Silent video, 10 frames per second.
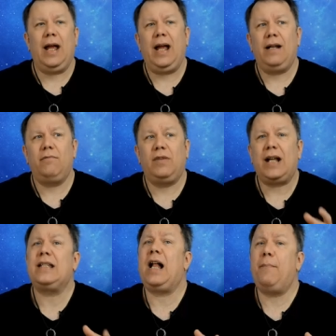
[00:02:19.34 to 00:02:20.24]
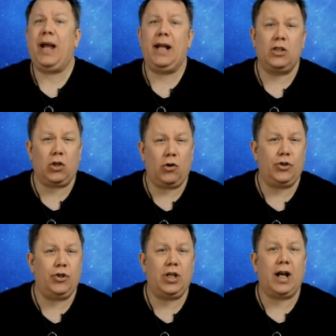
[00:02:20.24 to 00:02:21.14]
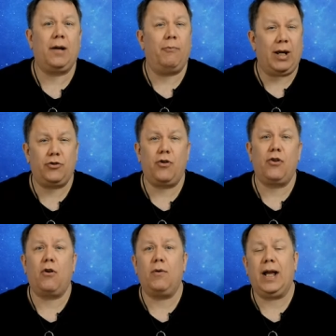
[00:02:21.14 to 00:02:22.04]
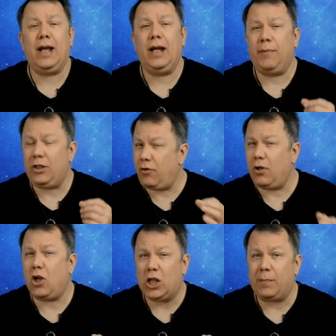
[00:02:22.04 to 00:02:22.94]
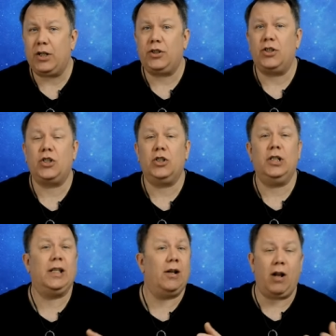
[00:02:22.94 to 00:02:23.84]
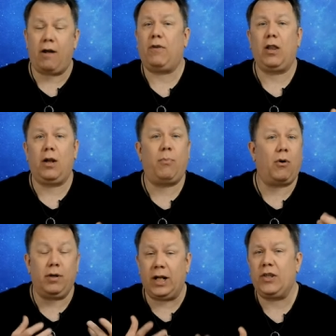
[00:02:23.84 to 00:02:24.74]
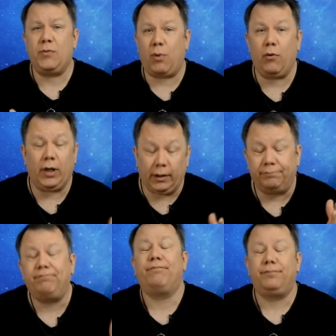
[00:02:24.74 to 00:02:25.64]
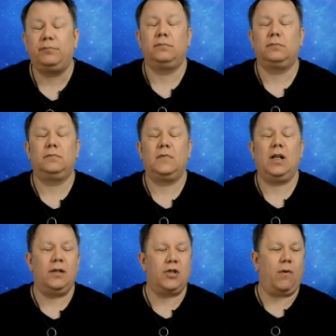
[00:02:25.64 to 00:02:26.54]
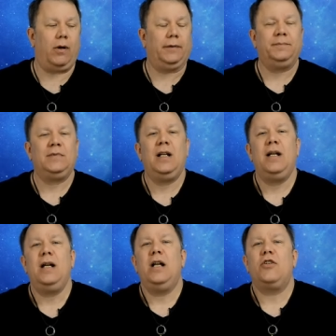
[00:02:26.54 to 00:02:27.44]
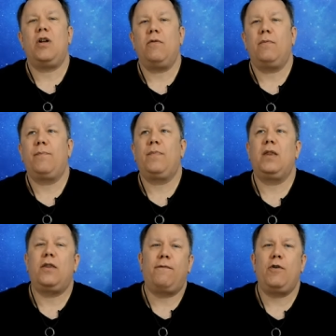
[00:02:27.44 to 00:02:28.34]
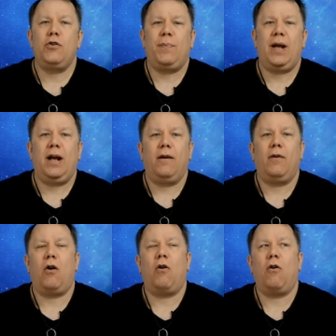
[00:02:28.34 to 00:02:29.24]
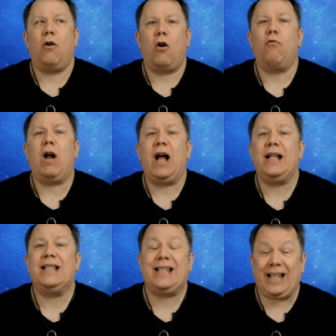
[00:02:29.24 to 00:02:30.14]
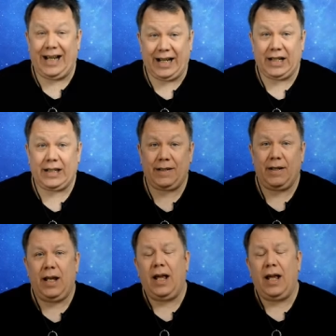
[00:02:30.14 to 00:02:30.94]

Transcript: And that's not bad as long as you check them, make sure they're okay, make sure the collimation's good, they're not falling apart, nothing's broken, and so on. So the first pair are Orion Scenix,